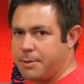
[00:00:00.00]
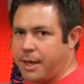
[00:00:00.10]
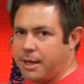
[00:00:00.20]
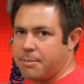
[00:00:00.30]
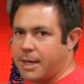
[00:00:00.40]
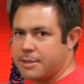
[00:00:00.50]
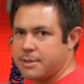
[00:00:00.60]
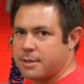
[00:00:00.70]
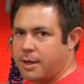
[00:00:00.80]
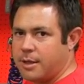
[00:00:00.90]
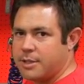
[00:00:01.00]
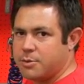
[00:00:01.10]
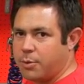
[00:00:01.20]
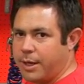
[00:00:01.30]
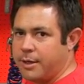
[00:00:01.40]
reciprocating masses, a lot less
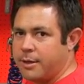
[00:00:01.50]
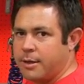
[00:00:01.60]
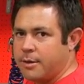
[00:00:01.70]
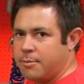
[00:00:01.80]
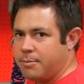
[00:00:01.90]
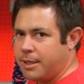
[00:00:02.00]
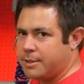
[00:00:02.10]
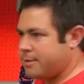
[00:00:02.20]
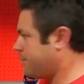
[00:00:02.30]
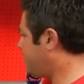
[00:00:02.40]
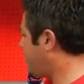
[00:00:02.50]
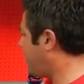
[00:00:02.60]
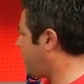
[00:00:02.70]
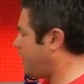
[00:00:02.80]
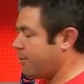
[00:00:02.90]
weight, means a
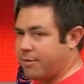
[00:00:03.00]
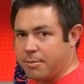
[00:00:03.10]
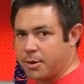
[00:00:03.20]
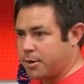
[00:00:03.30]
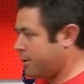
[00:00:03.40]
lot higher revving